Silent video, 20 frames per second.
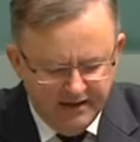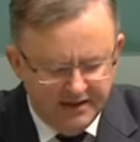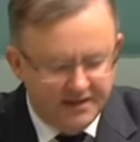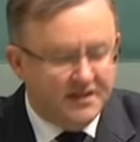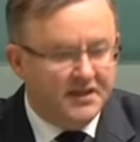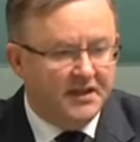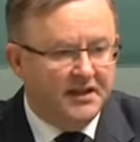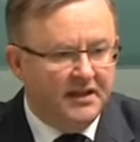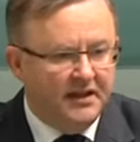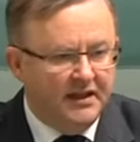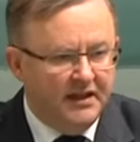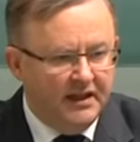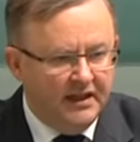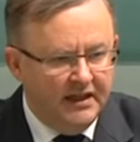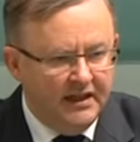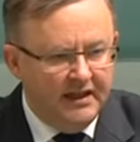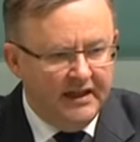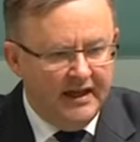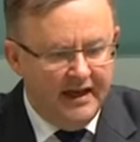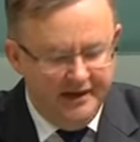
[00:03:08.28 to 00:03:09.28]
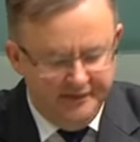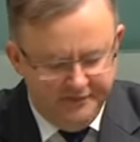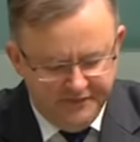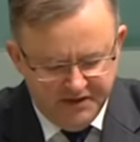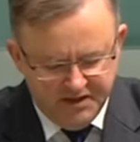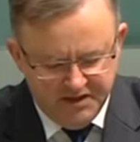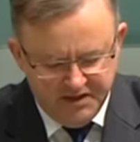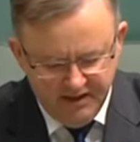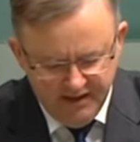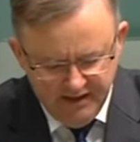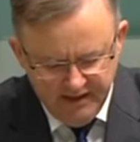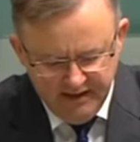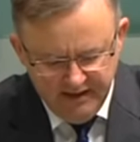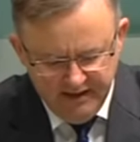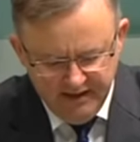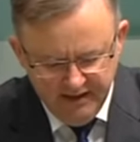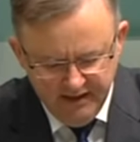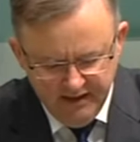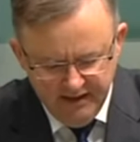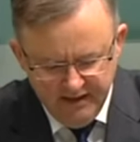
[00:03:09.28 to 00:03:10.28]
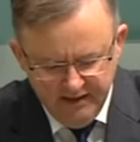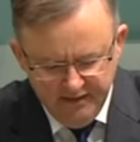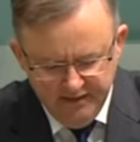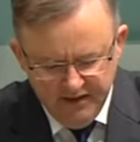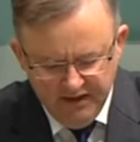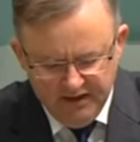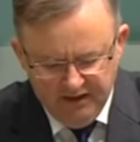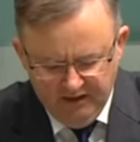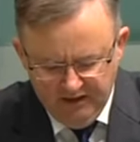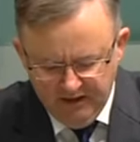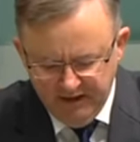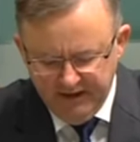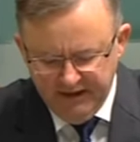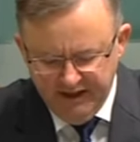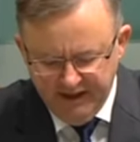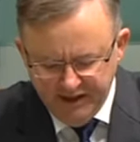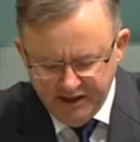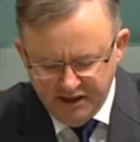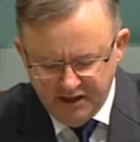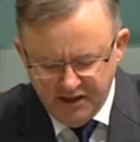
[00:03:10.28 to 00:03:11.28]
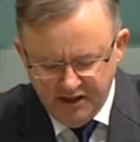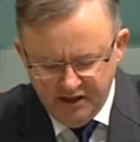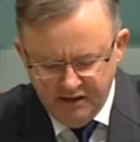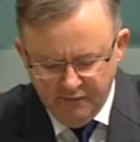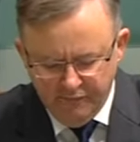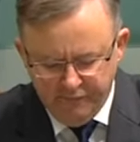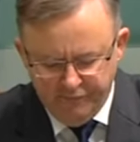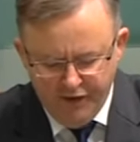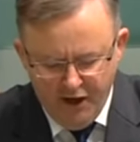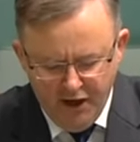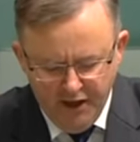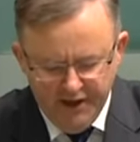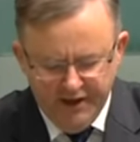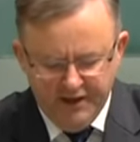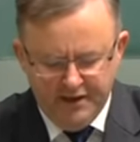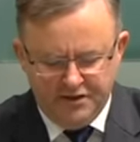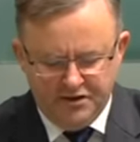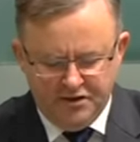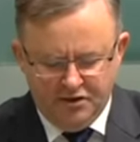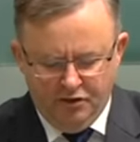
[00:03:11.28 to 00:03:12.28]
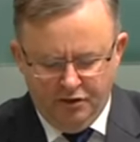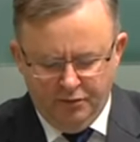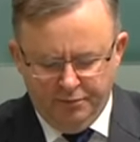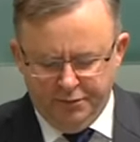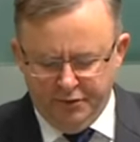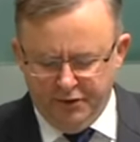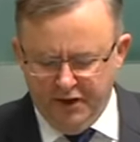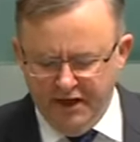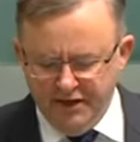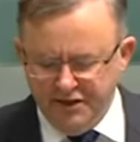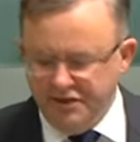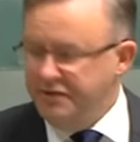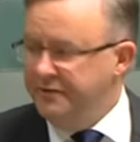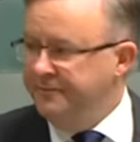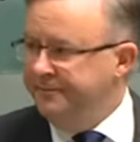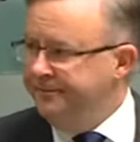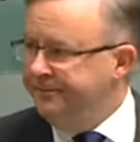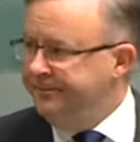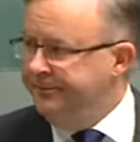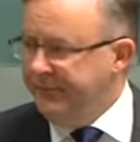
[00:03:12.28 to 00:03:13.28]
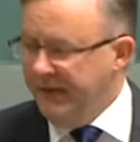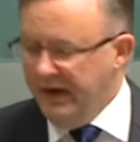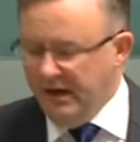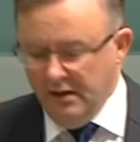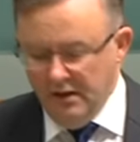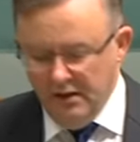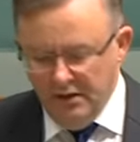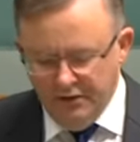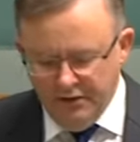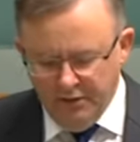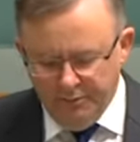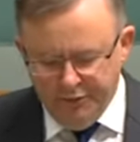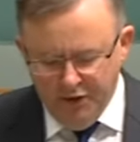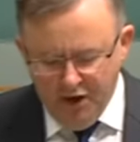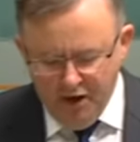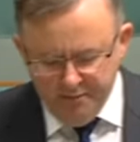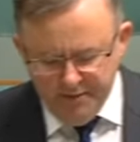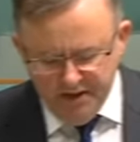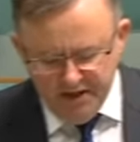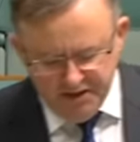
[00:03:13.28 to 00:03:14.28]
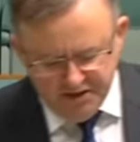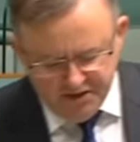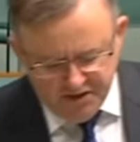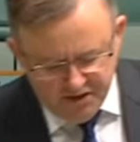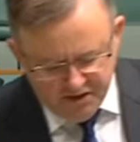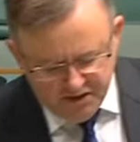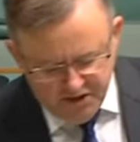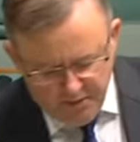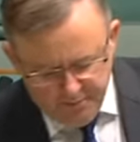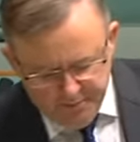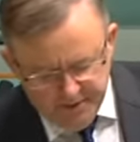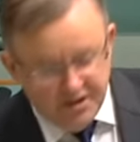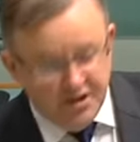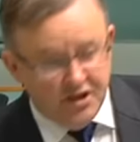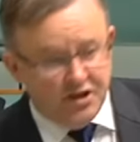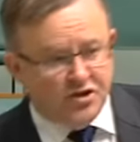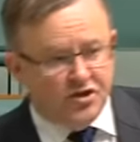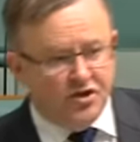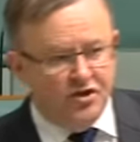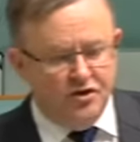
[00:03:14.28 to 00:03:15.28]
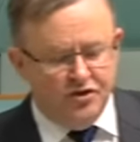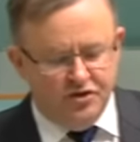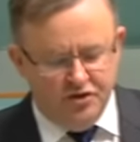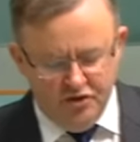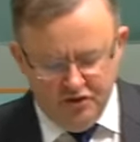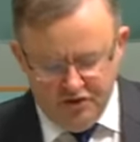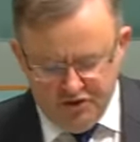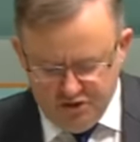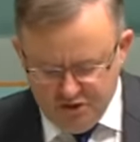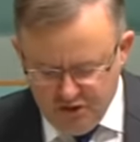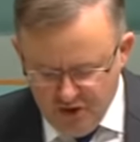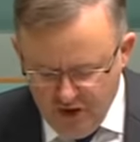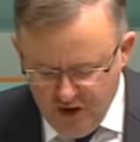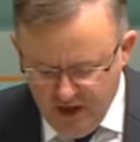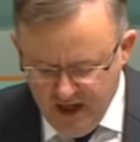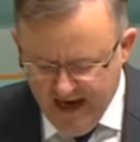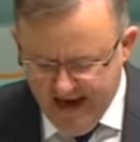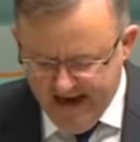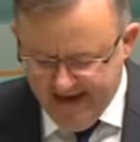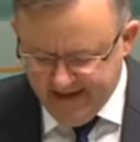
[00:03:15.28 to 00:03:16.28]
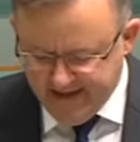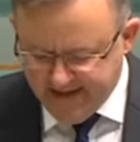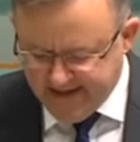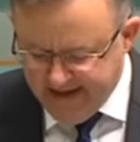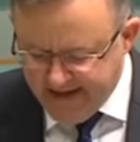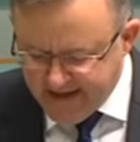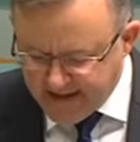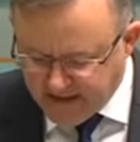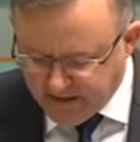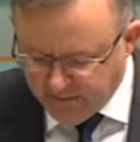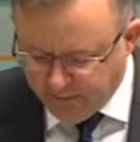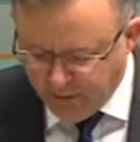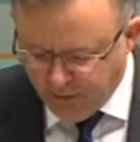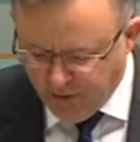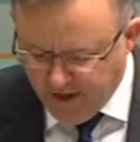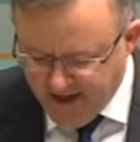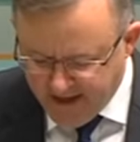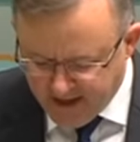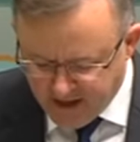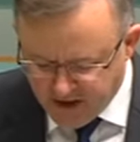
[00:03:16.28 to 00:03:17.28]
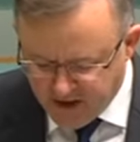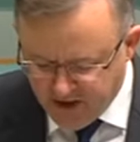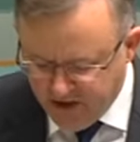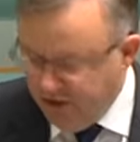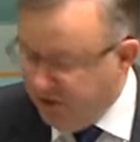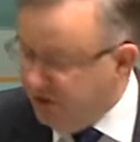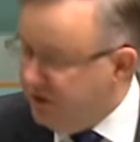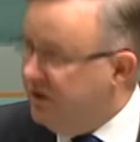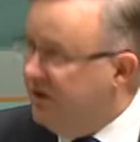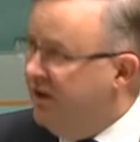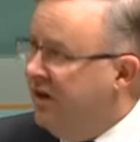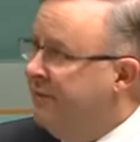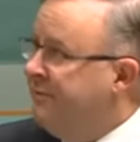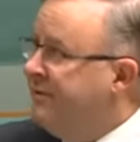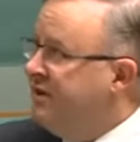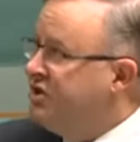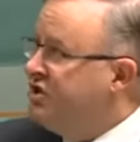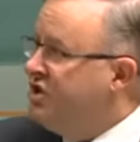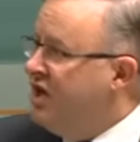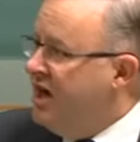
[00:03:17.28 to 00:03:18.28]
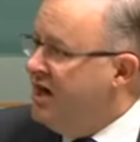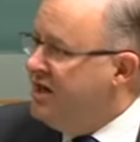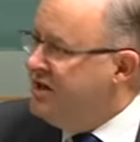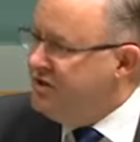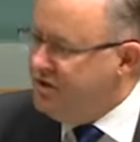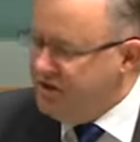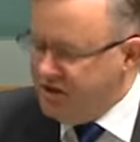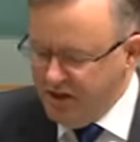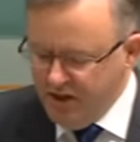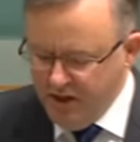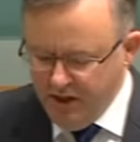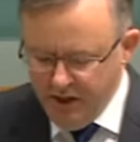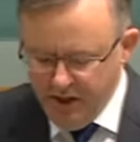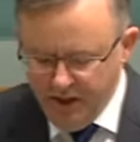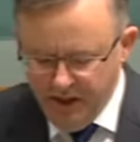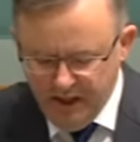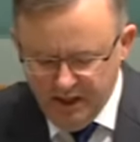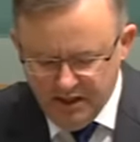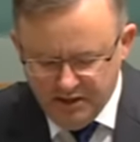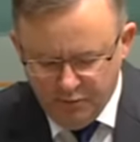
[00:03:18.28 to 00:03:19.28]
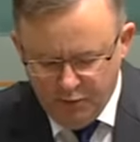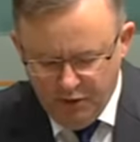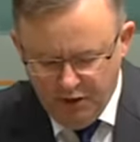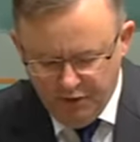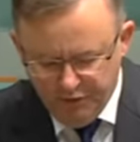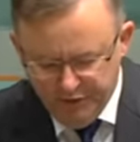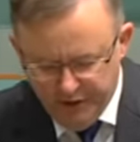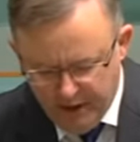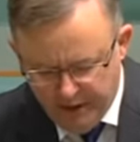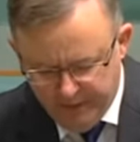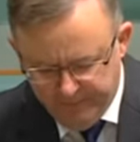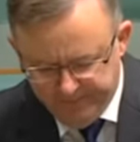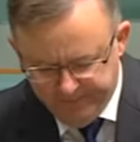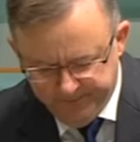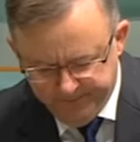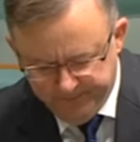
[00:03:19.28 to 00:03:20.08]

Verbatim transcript: the CEFC, the Clean Energy Finance Corporation. The Prime Minister's opposition to strong and sensible action on climate change is well known.